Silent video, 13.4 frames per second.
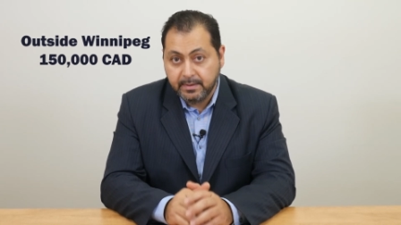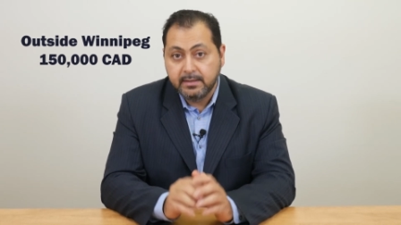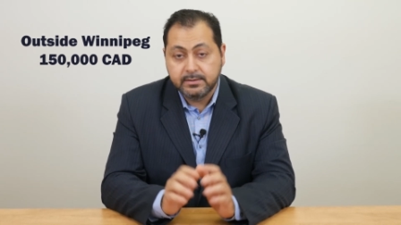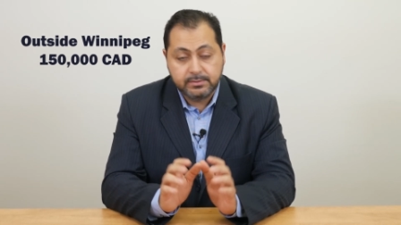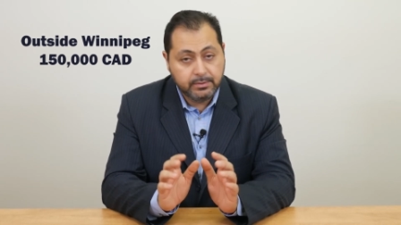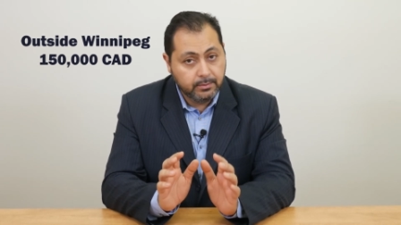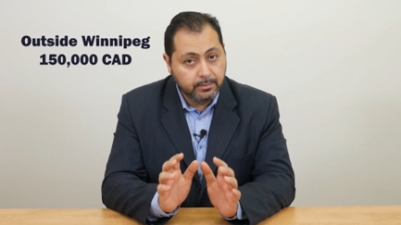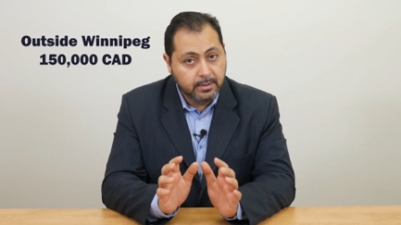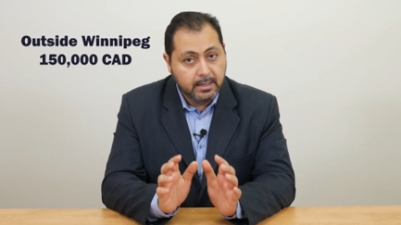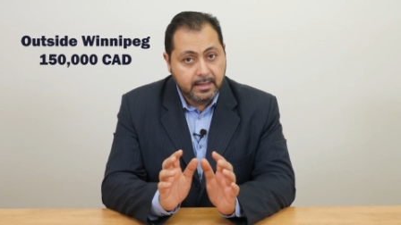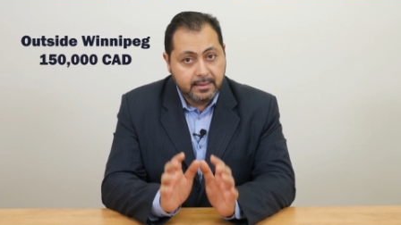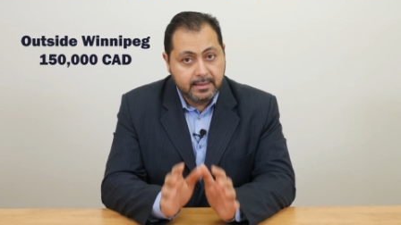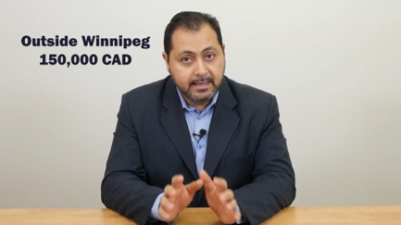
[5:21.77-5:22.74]
So
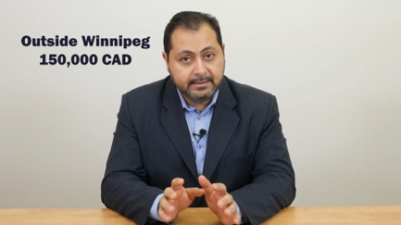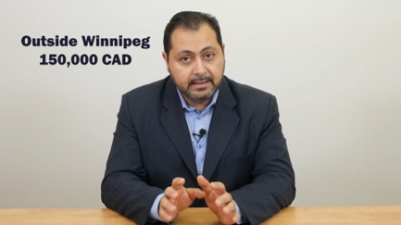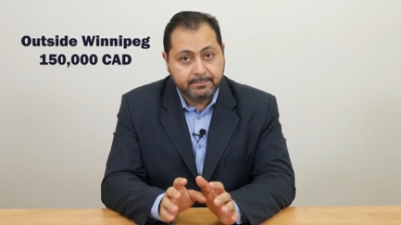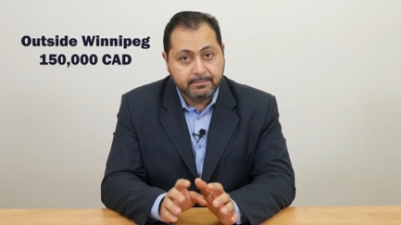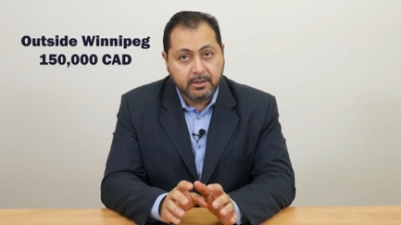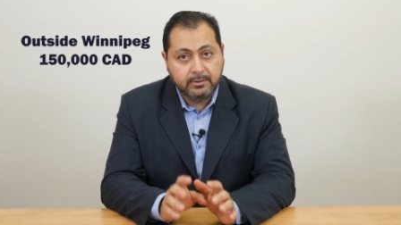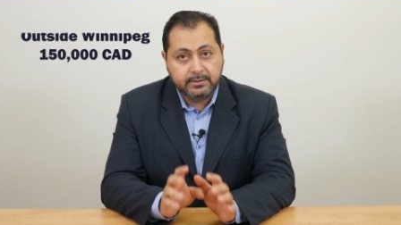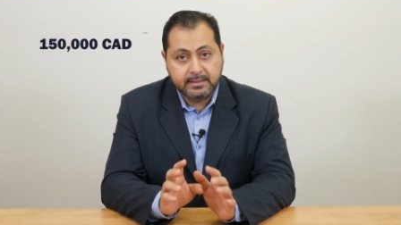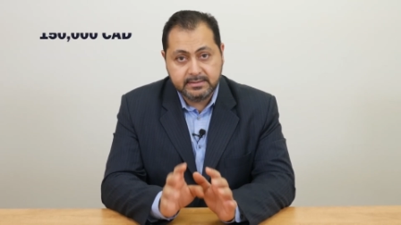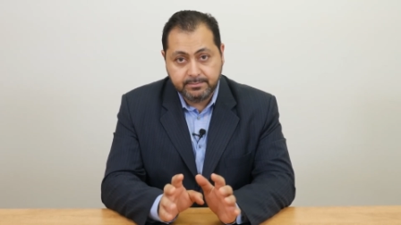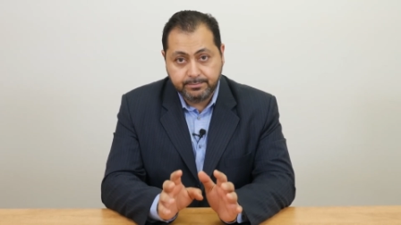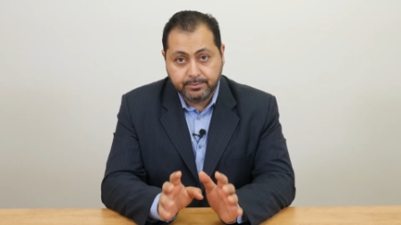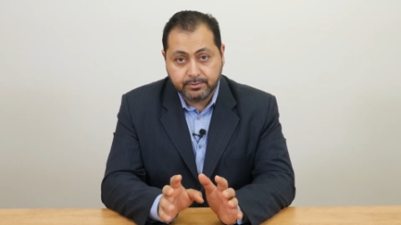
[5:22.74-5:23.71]
that amount is
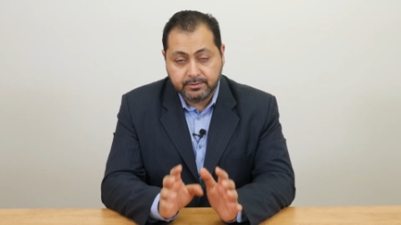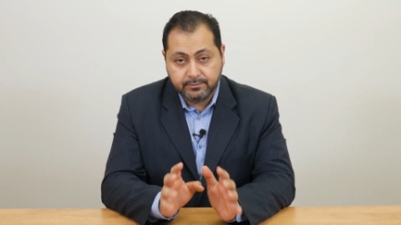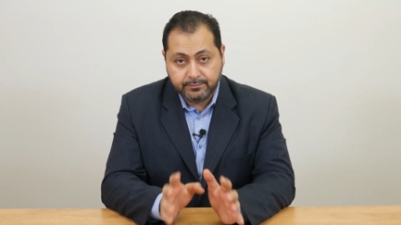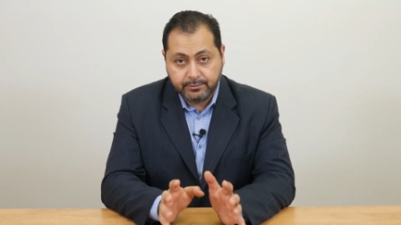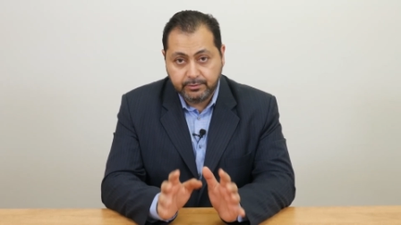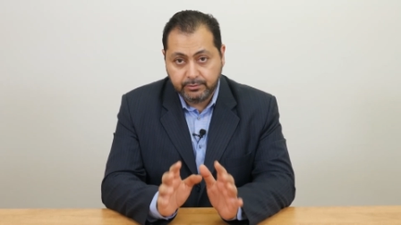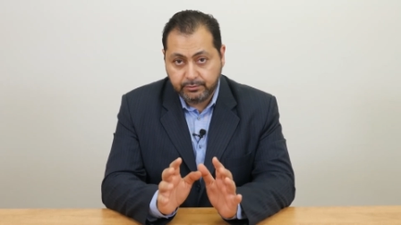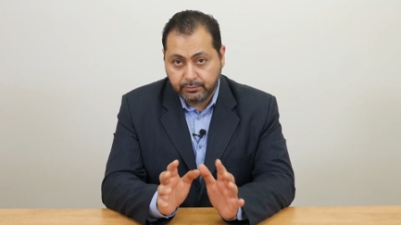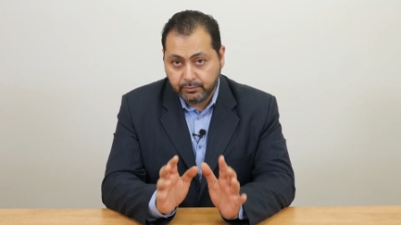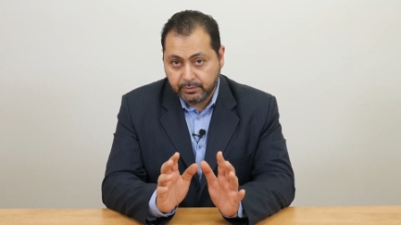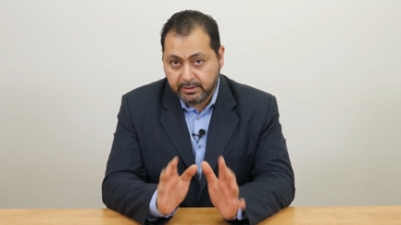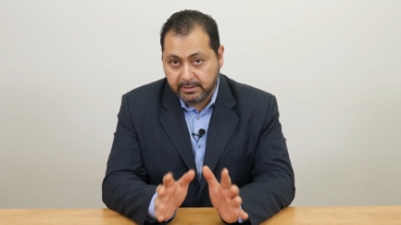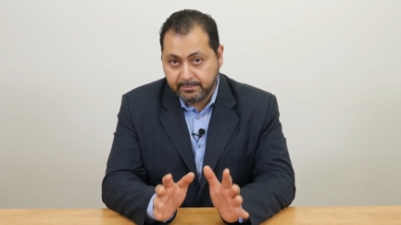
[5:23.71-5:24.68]
important for you
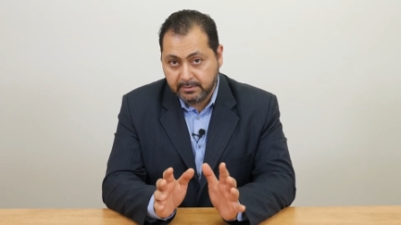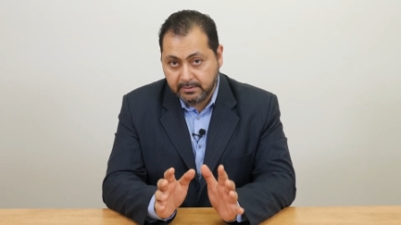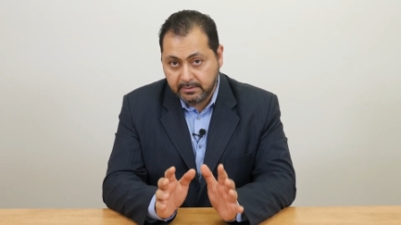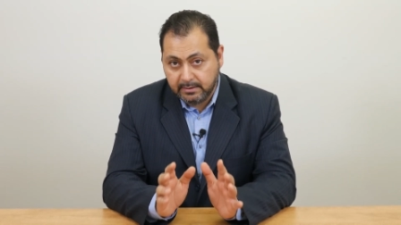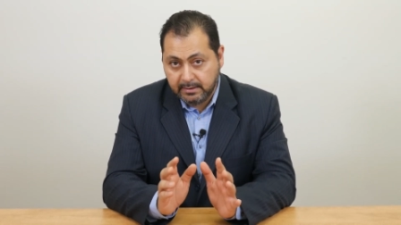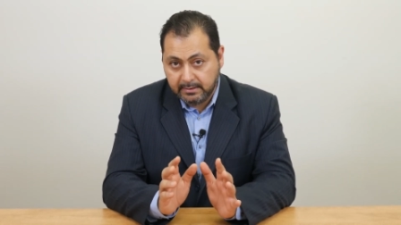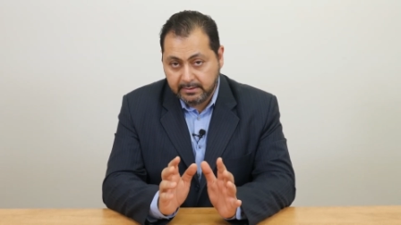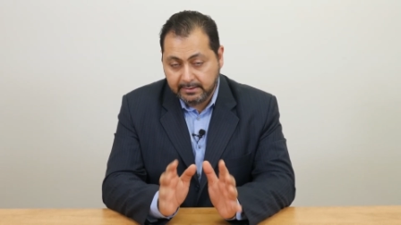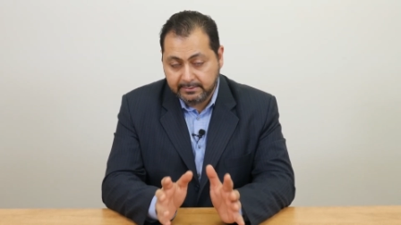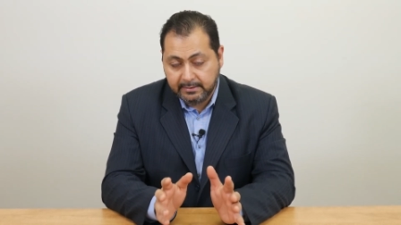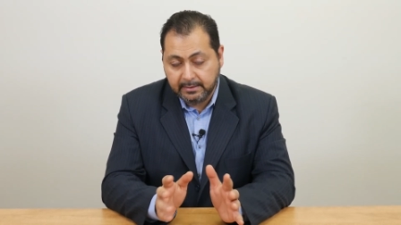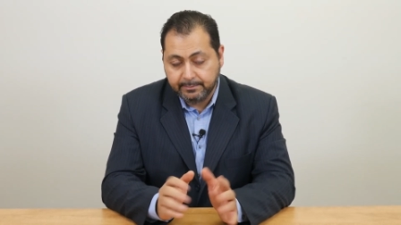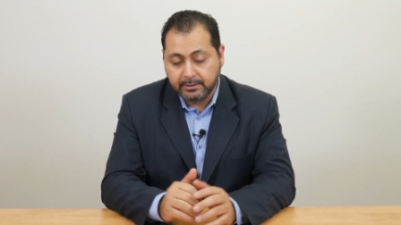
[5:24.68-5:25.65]
to keep an
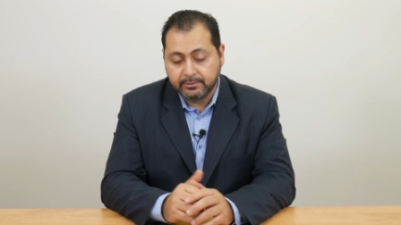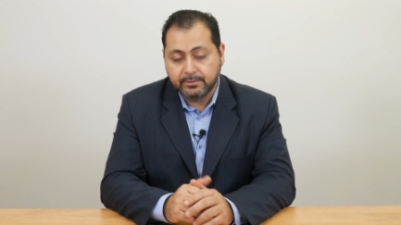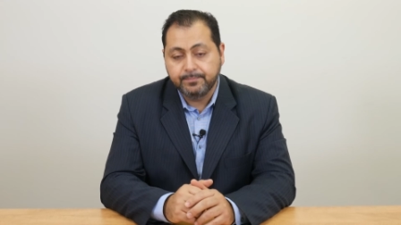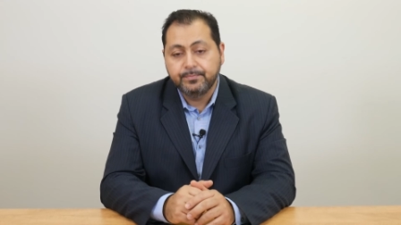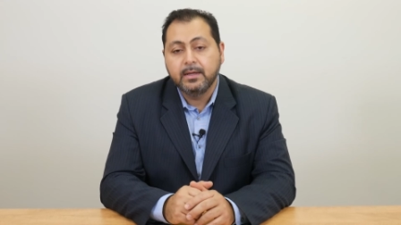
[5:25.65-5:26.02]
idea about.